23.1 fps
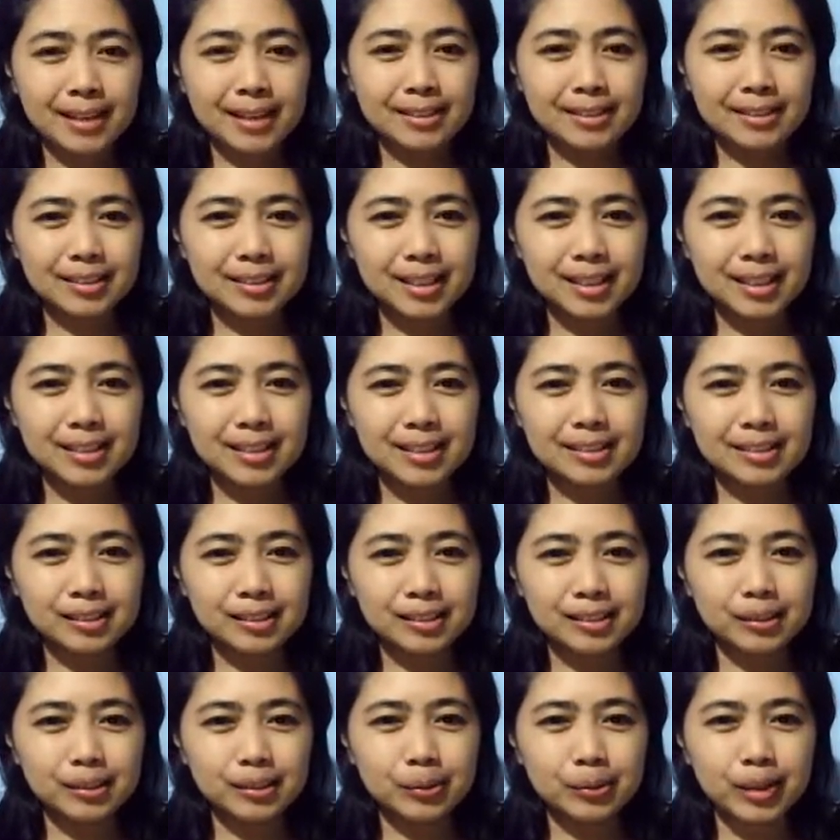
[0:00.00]
Okay,
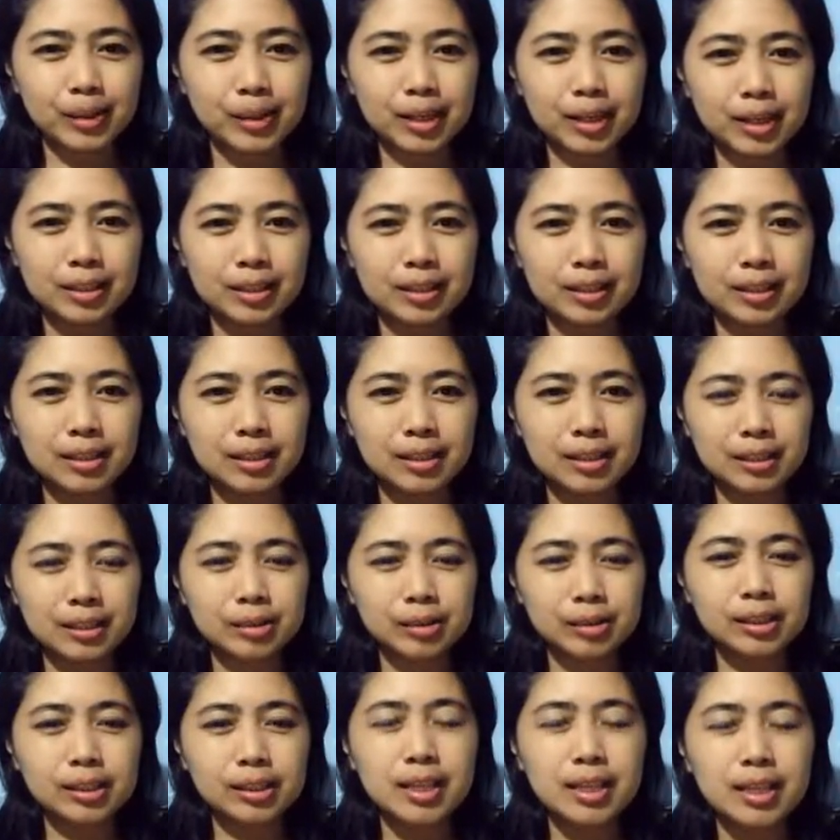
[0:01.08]
so we are
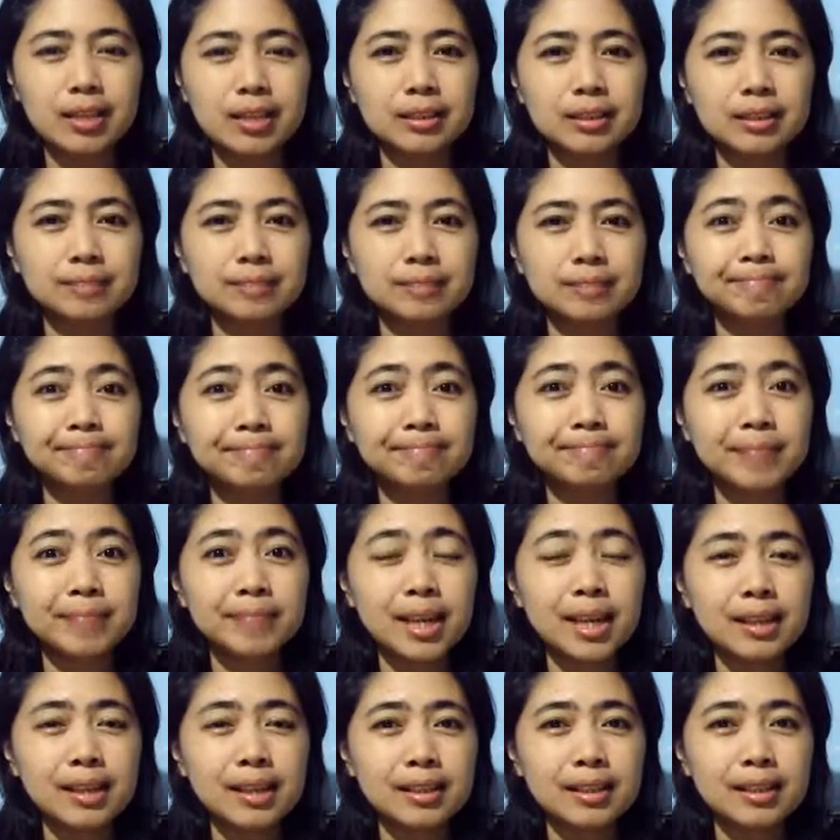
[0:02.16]
using here
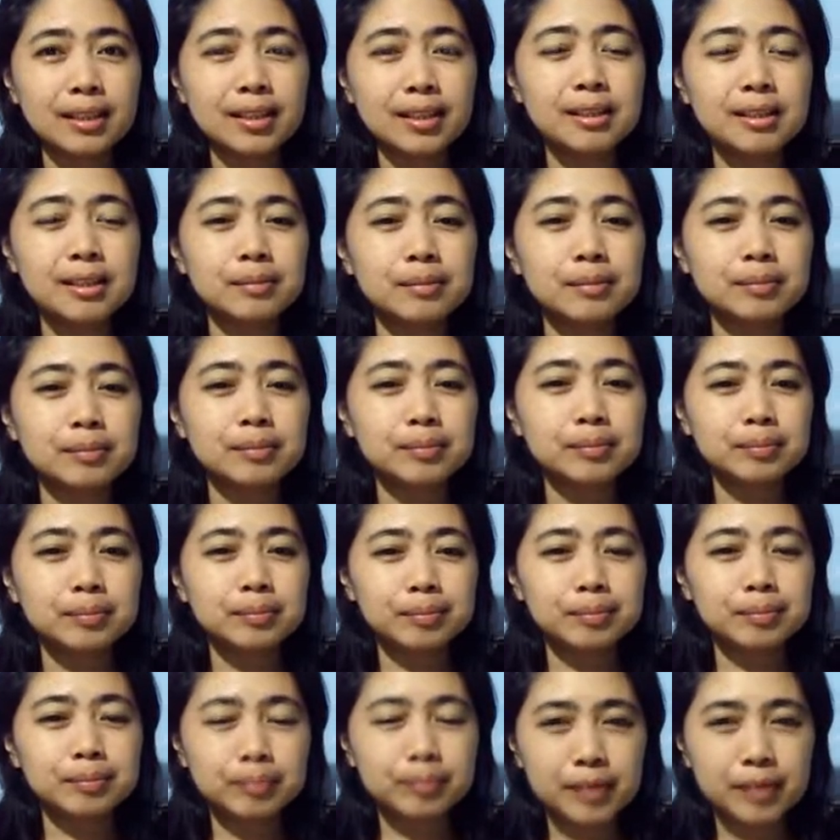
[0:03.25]
the
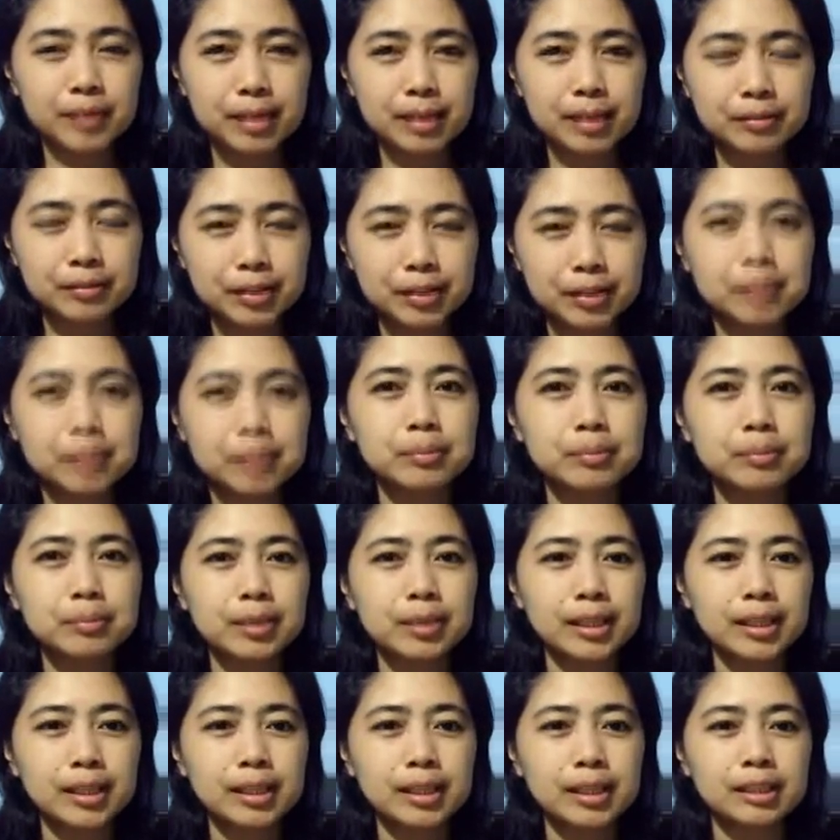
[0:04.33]
verb.
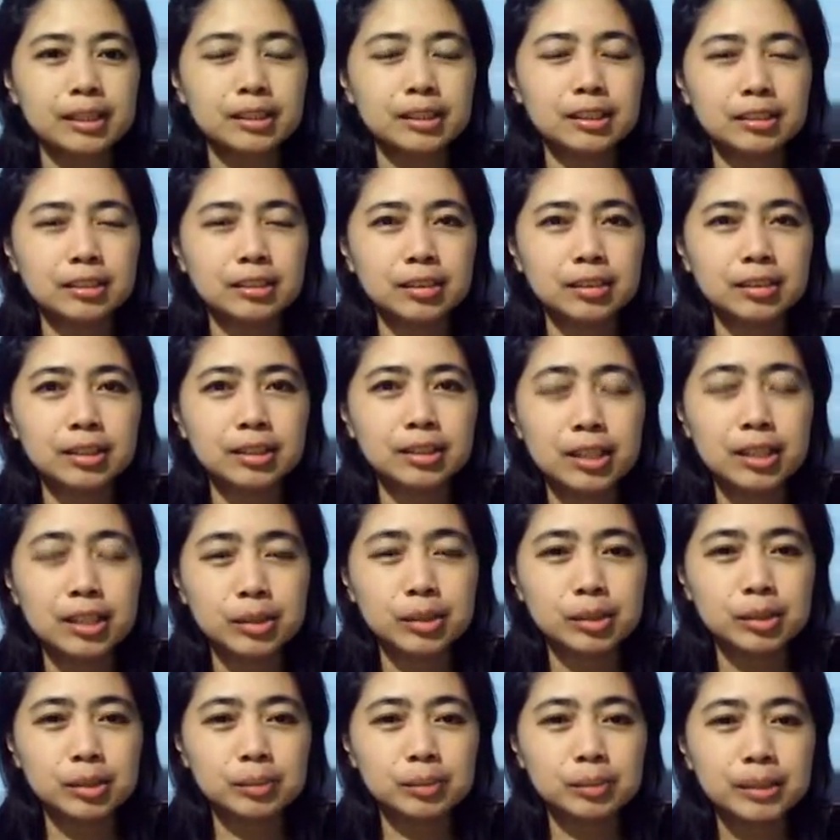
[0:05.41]
Okay, it's
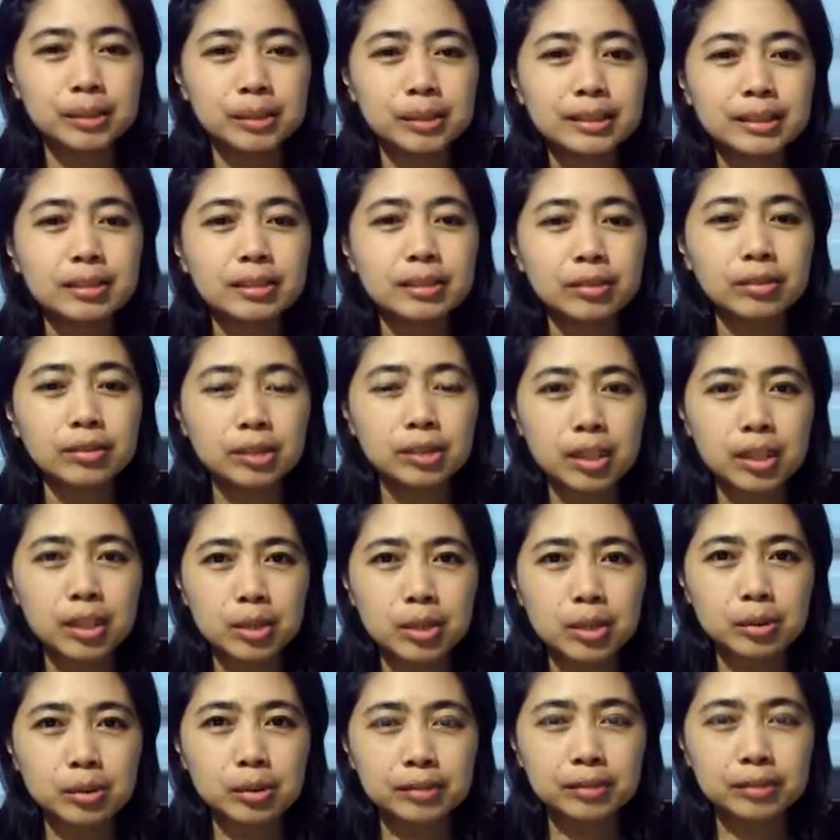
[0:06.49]
continuous, present
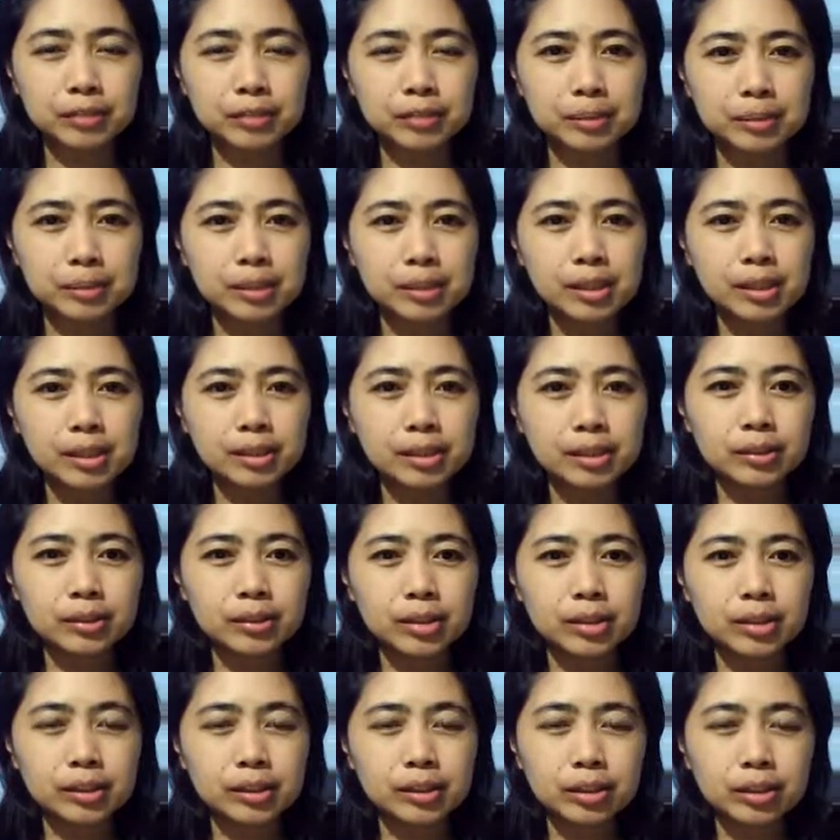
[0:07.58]
continuous verb. So
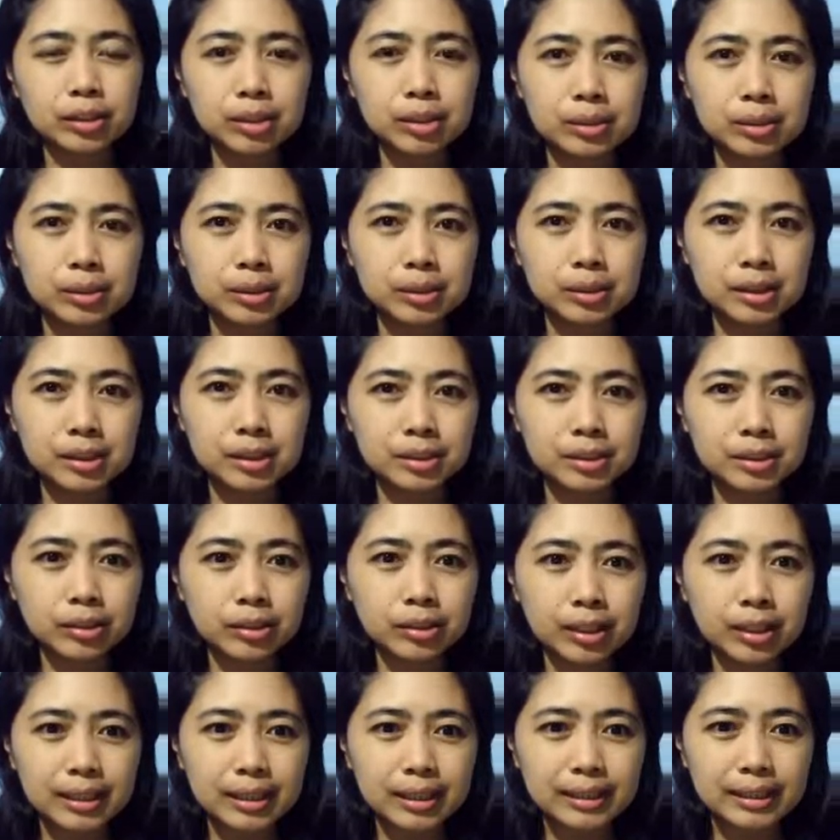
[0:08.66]
as you notice, you
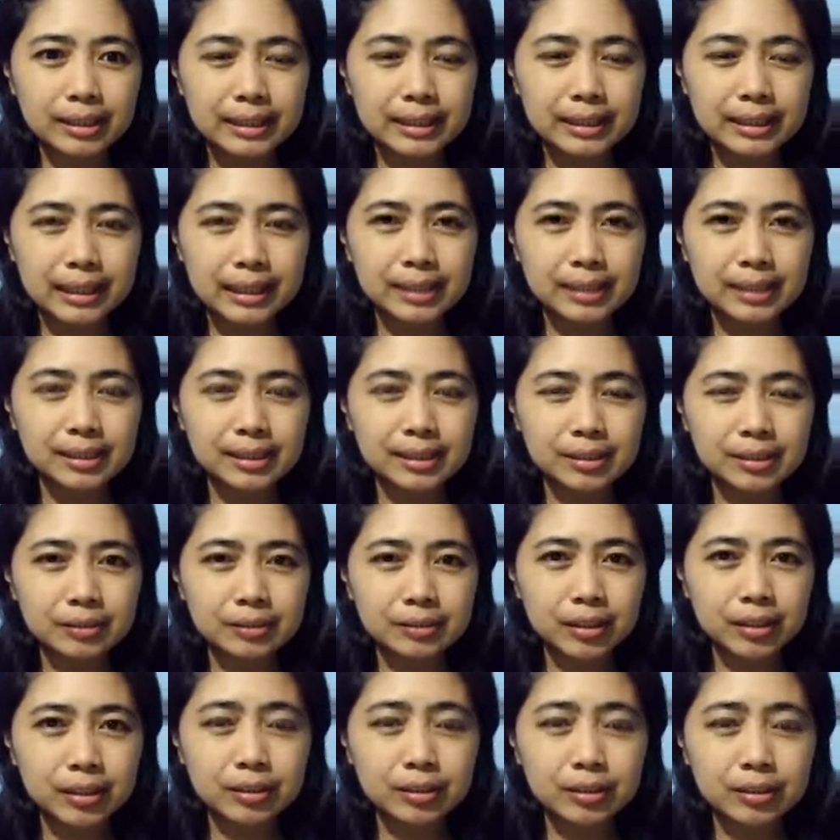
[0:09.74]
can easily
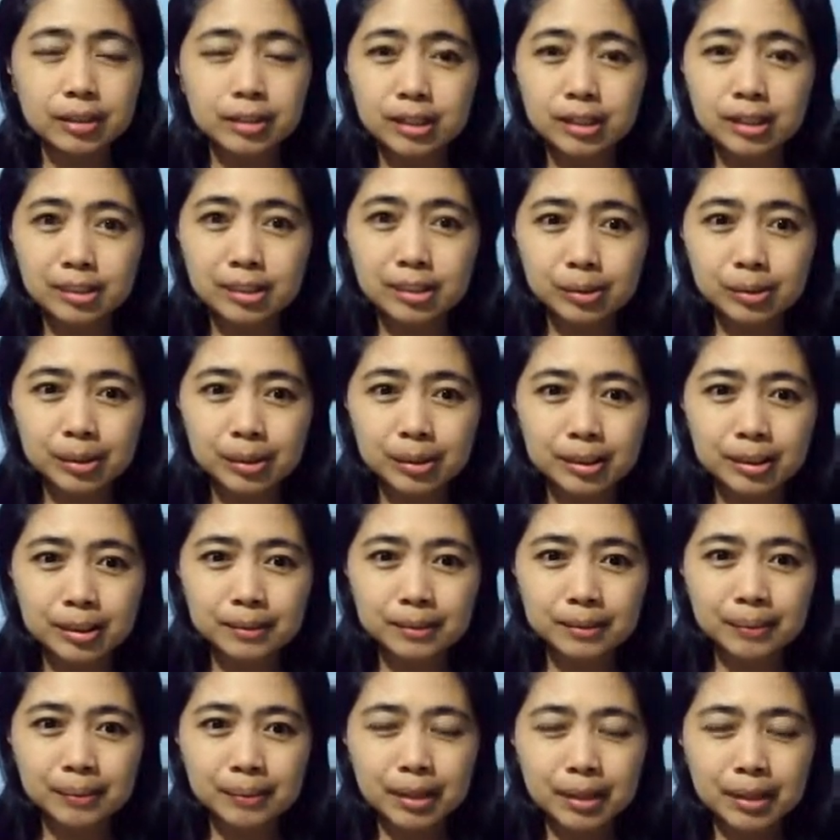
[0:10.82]
identify or distinguish
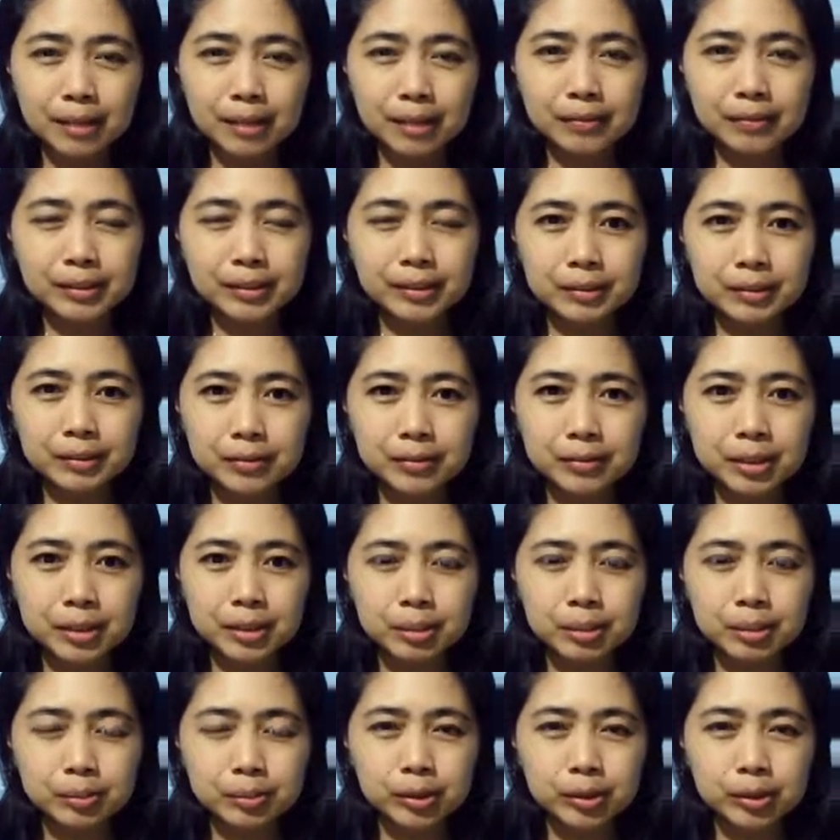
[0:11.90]
if it's a
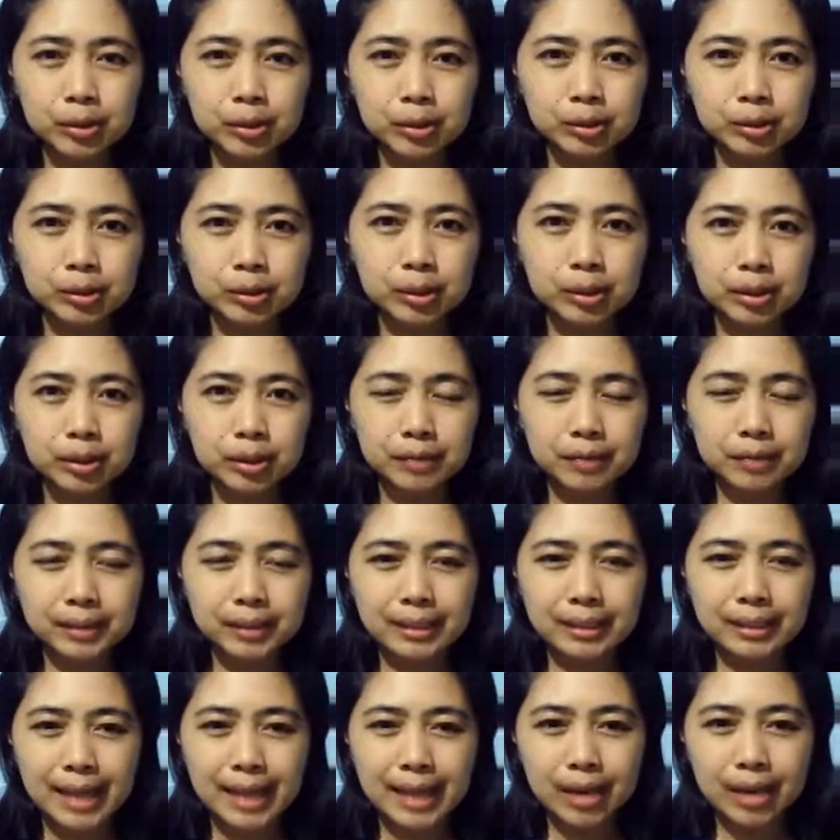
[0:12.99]
verb to use or if it's a
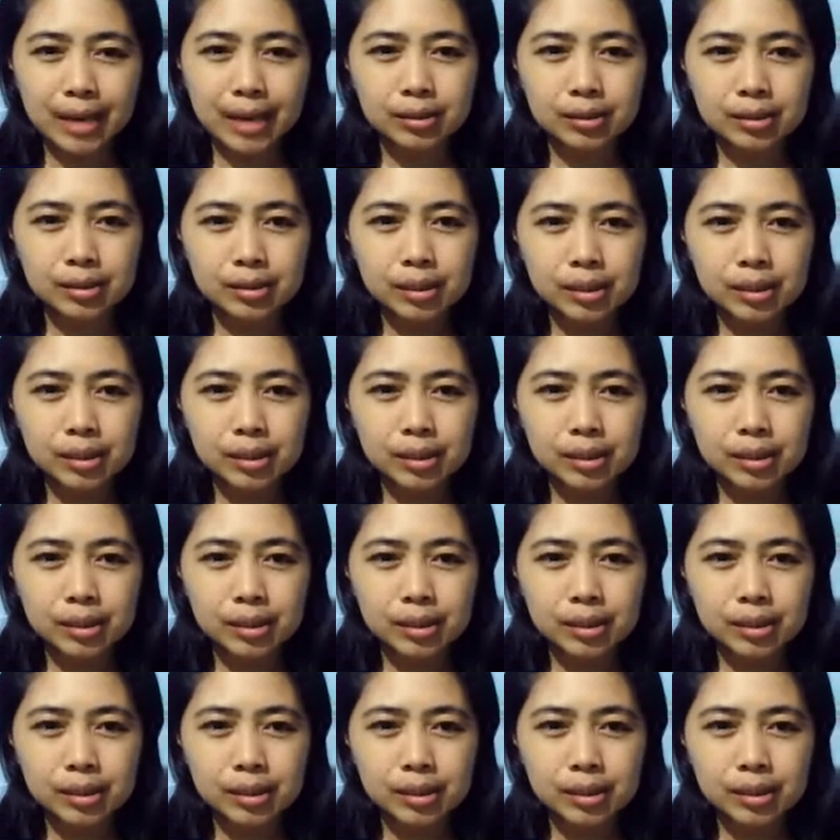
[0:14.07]
noun.